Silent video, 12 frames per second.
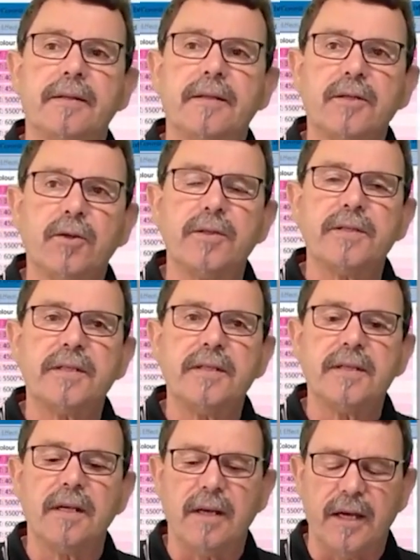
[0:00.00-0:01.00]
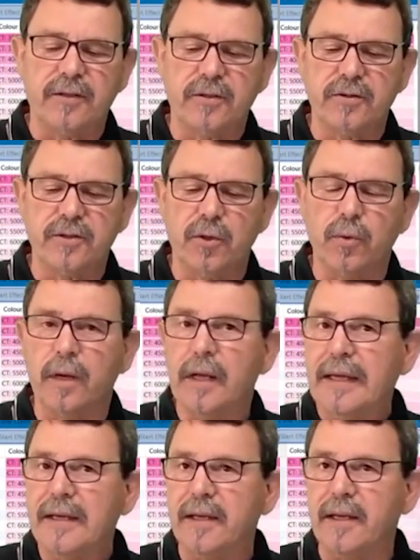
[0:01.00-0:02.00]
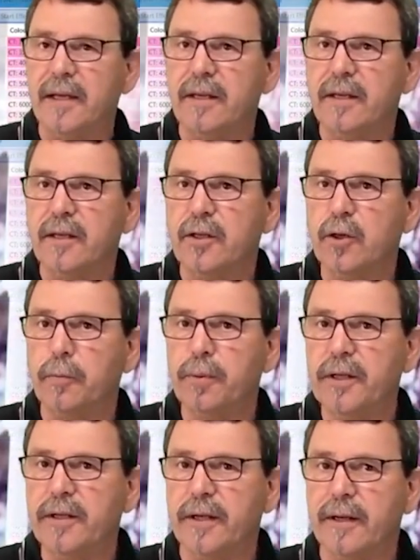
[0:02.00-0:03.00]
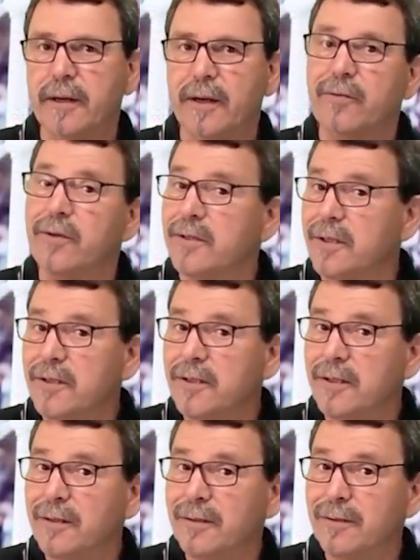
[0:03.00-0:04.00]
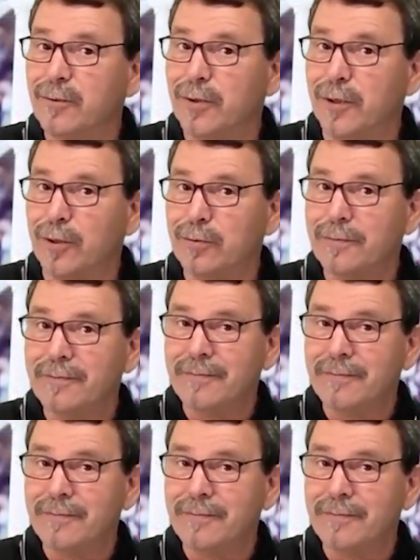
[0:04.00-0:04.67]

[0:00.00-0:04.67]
constant light control in your building. And this is, you know,